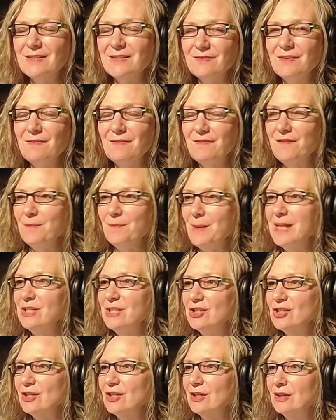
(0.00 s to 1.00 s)
of
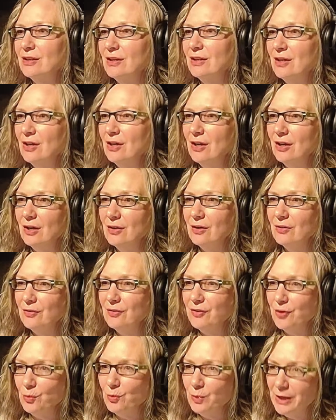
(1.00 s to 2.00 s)
information
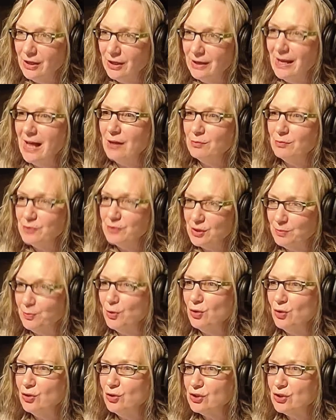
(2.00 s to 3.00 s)
that we can help
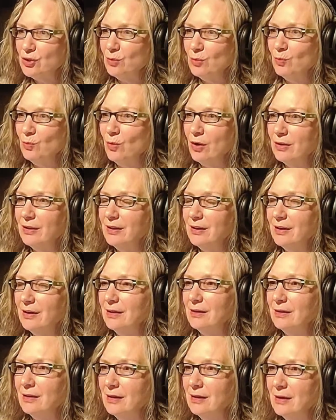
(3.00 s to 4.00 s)
support someone
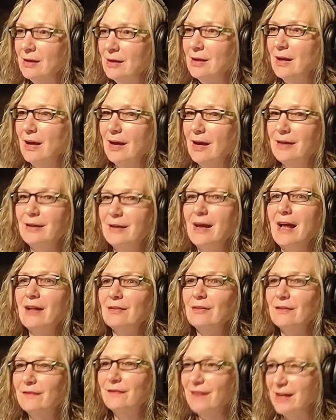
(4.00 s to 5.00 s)
and
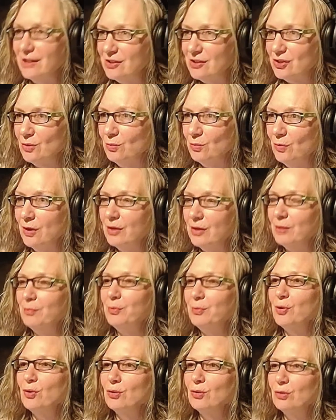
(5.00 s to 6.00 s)
elevate someone and
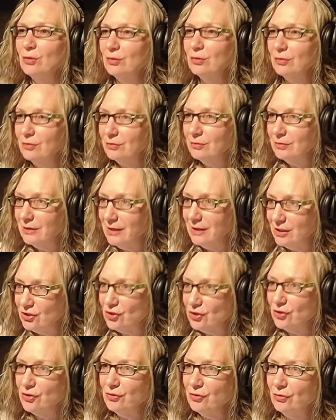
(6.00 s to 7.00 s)
pull
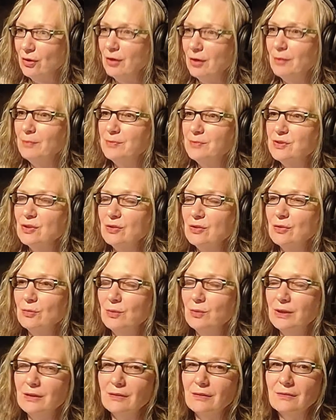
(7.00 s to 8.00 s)
each other up so that
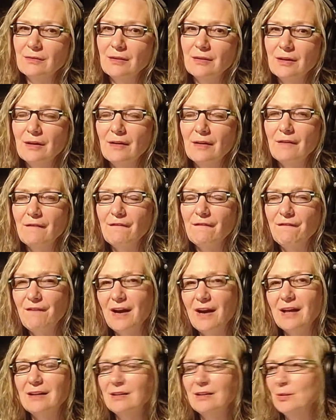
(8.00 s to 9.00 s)
we can
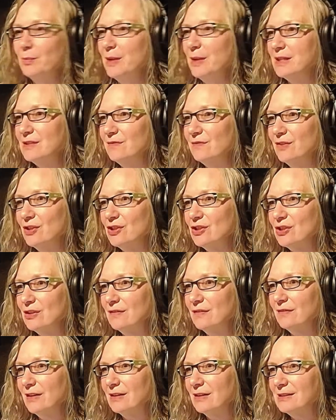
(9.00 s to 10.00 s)
find the best version
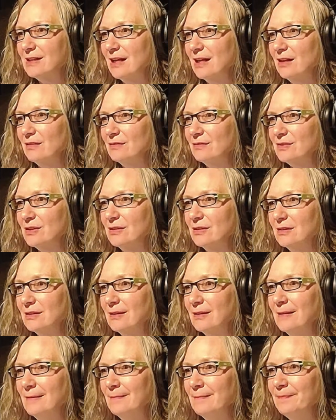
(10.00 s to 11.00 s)
of ourselves
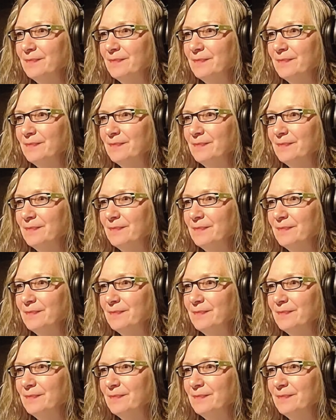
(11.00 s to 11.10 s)
and